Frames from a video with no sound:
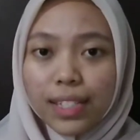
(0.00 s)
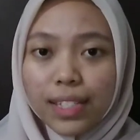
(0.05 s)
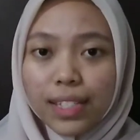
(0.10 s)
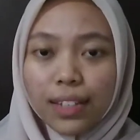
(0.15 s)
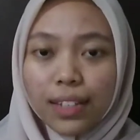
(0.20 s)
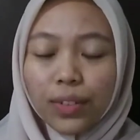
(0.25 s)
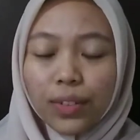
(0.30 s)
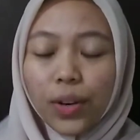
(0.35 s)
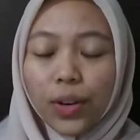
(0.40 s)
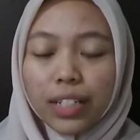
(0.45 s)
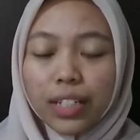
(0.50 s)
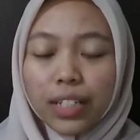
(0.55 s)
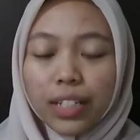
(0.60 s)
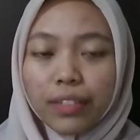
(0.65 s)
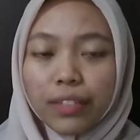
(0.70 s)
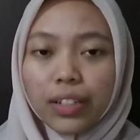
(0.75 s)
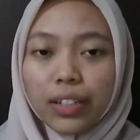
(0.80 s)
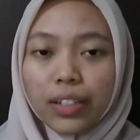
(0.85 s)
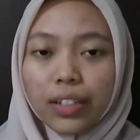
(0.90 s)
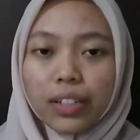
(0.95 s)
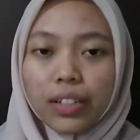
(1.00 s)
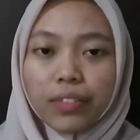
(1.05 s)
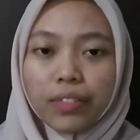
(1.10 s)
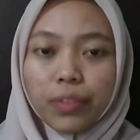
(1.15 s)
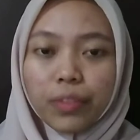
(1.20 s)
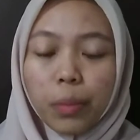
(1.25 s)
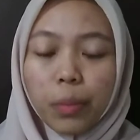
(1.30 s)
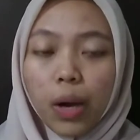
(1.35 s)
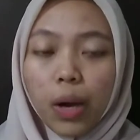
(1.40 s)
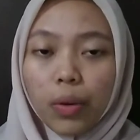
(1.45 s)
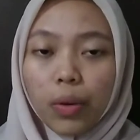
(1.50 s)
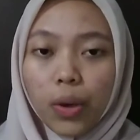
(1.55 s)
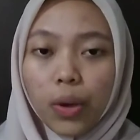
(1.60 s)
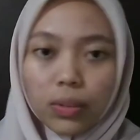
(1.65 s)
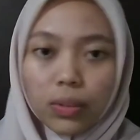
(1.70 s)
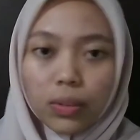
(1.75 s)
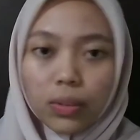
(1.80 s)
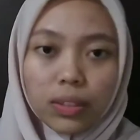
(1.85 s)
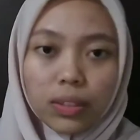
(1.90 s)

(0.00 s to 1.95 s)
that are different from our own.